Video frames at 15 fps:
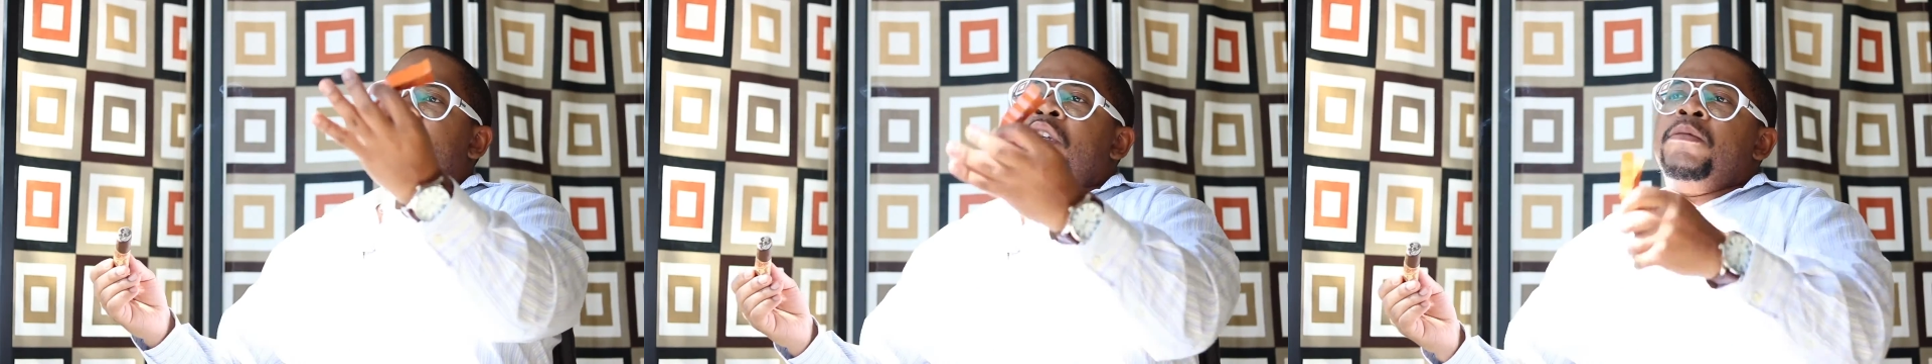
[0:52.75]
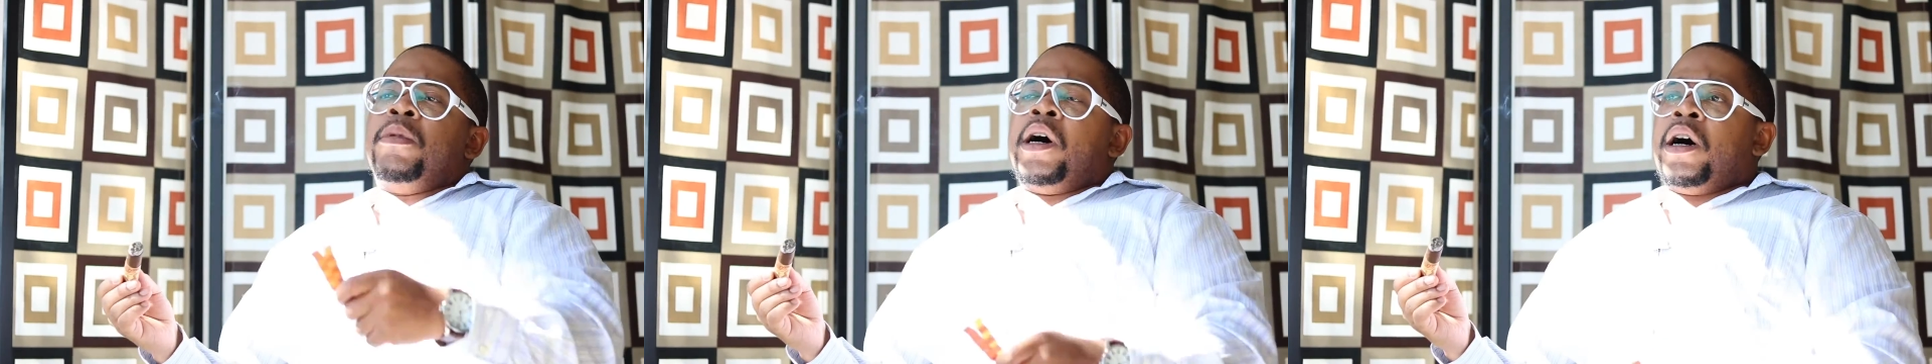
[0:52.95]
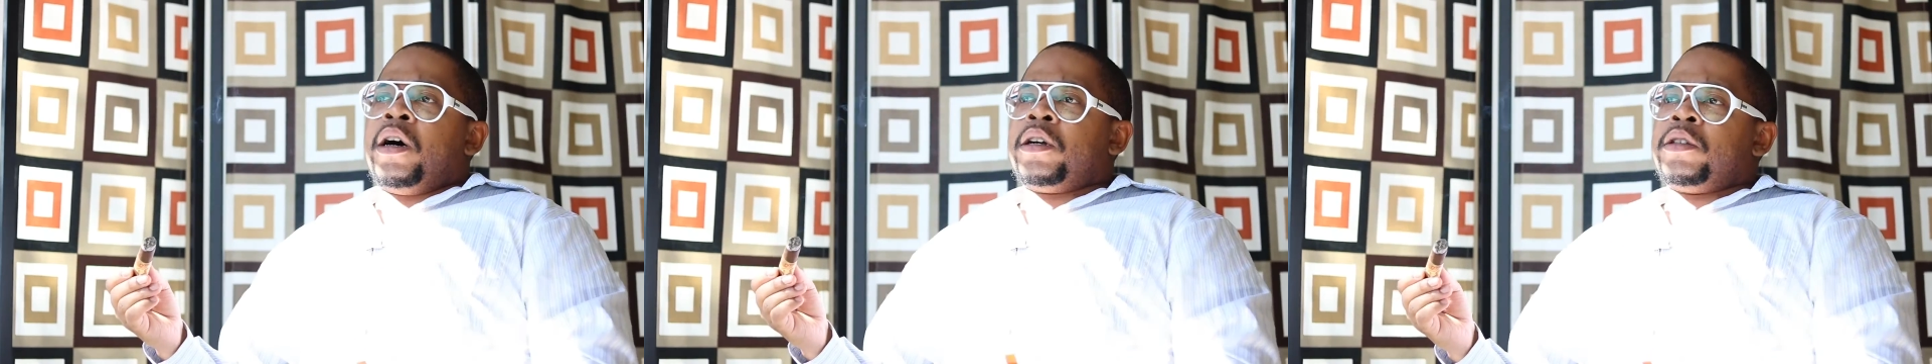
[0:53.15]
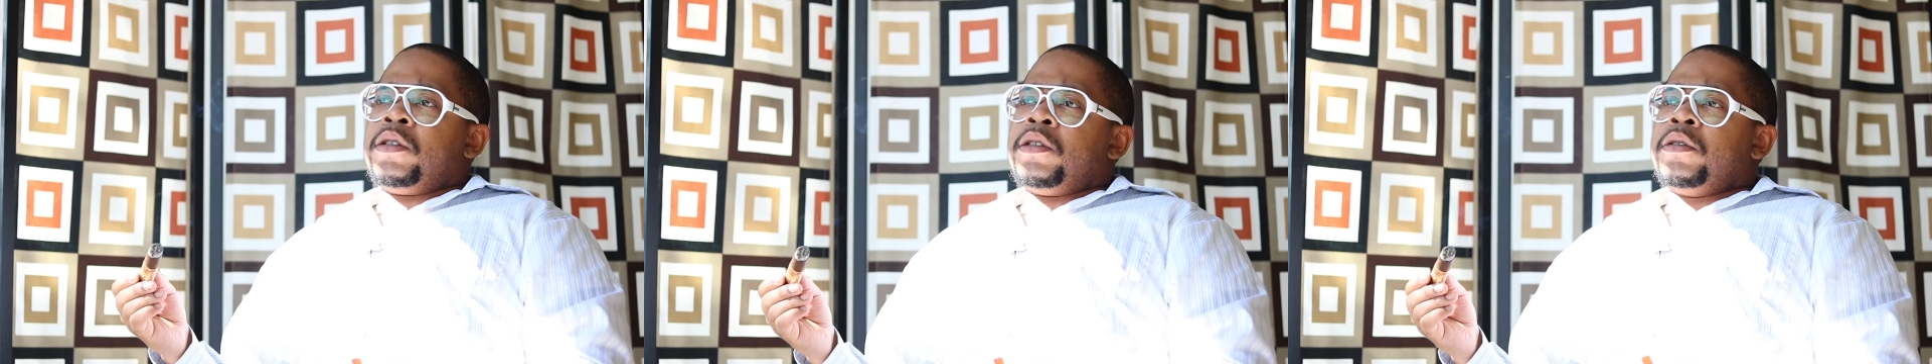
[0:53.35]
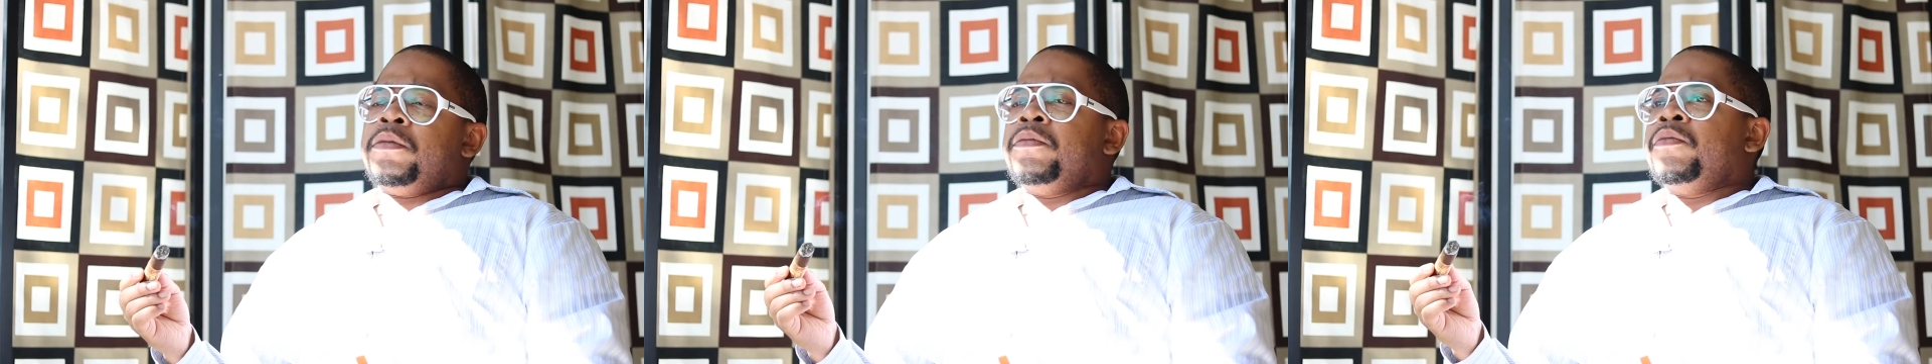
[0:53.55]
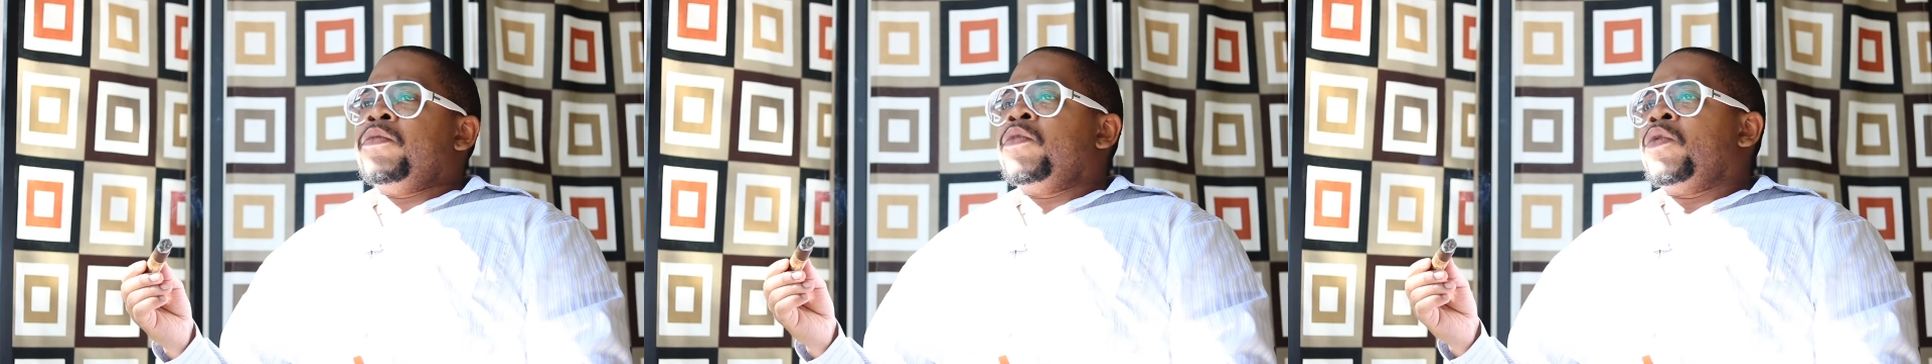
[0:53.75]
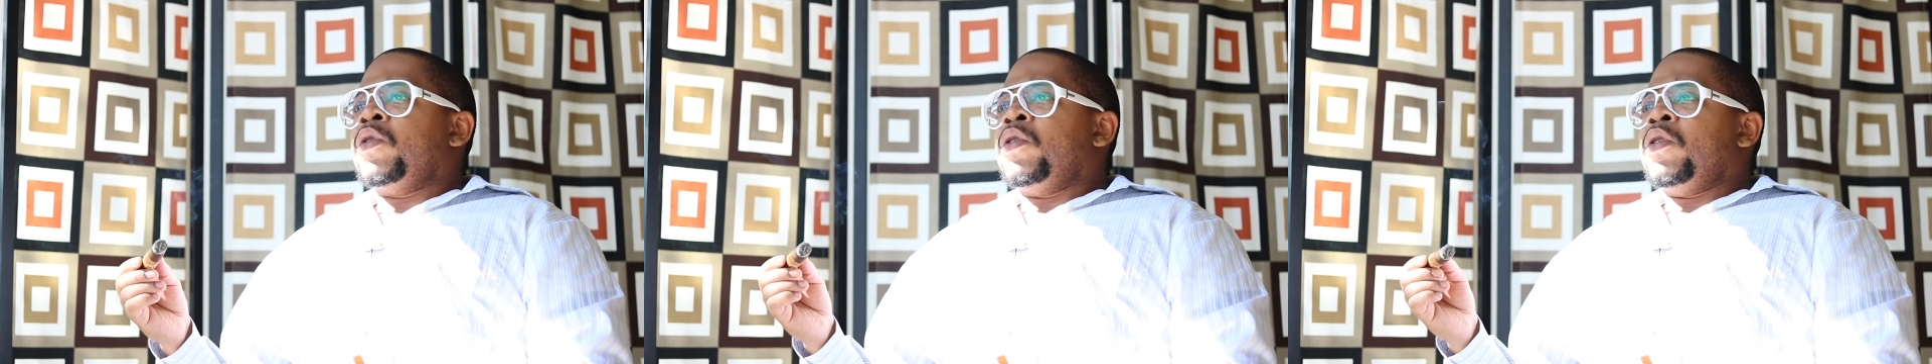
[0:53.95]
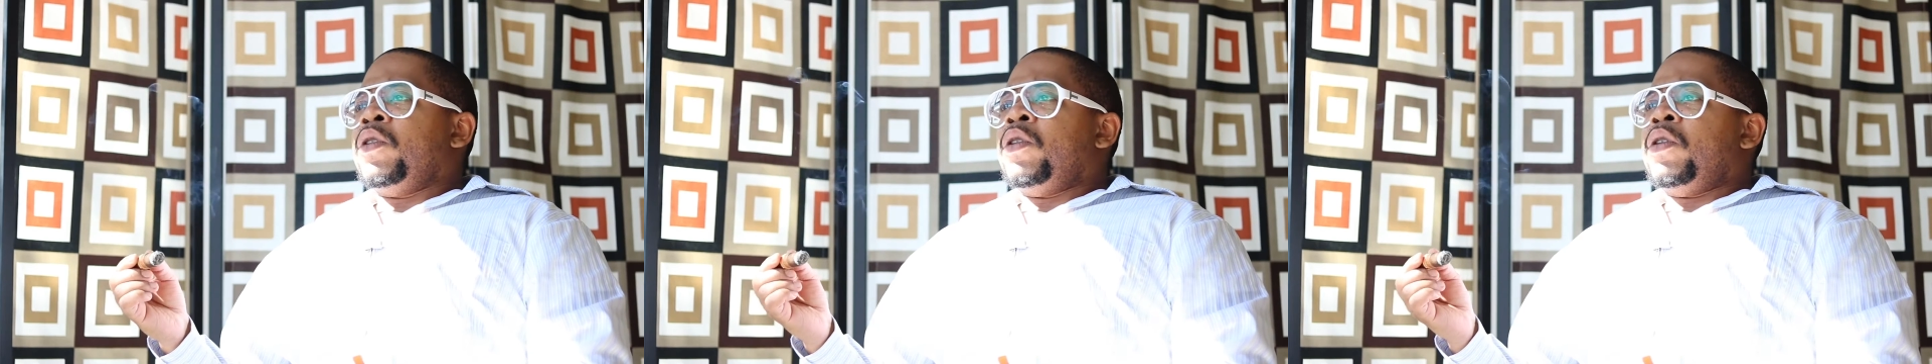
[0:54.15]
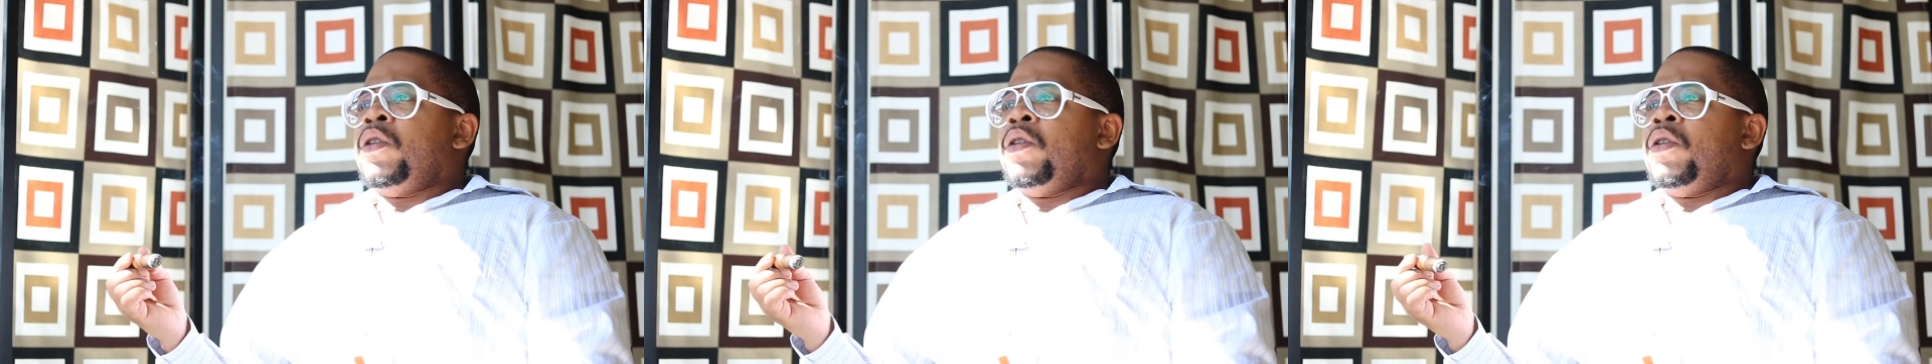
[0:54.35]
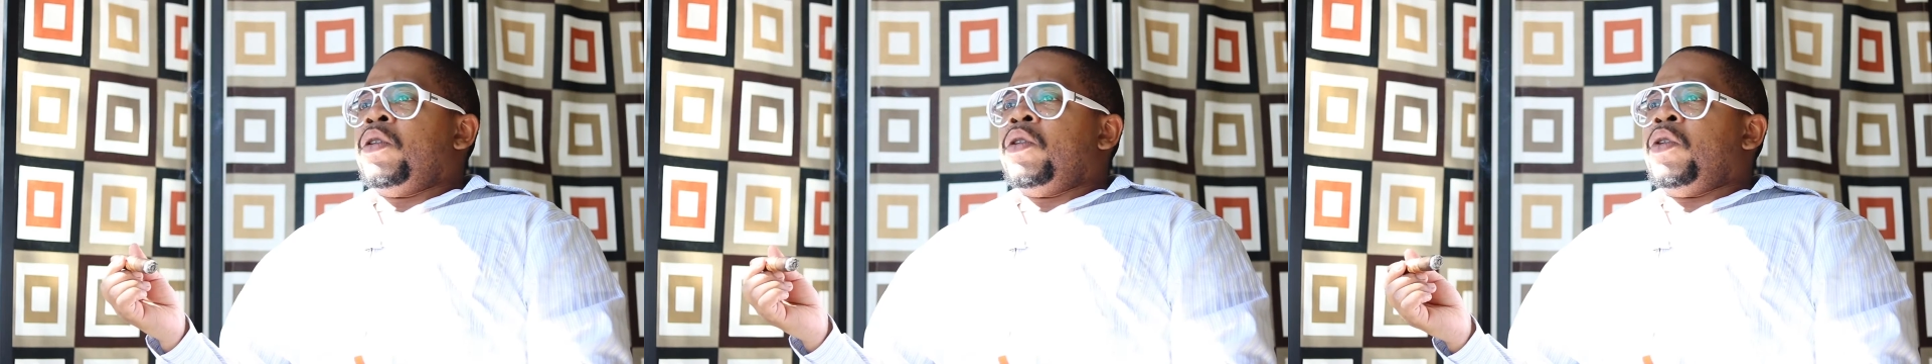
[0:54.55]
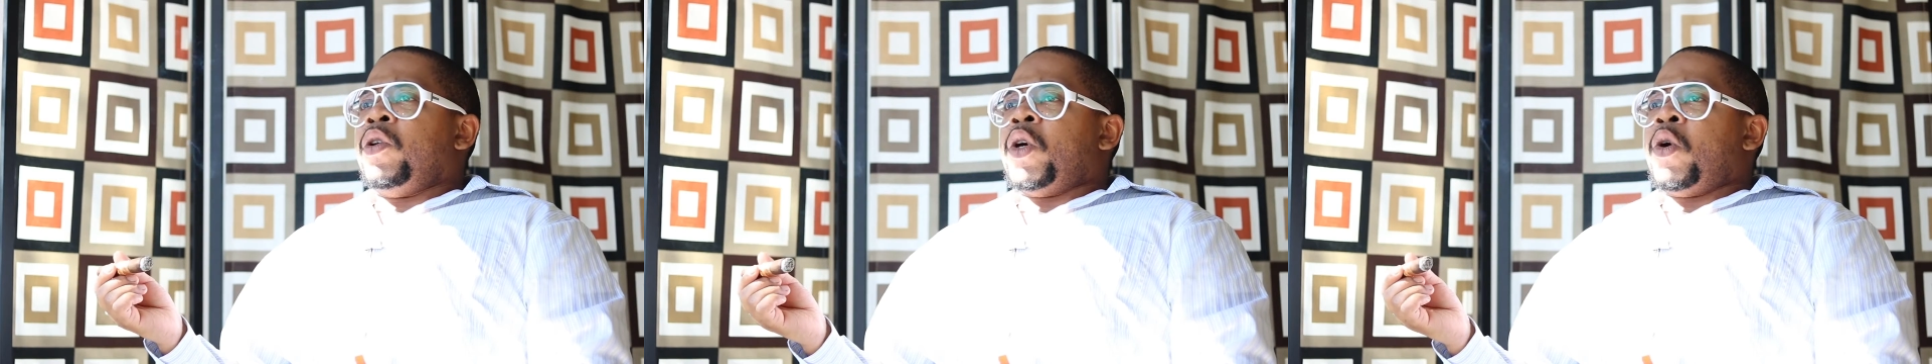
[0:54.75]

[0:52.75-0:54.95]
tee box, you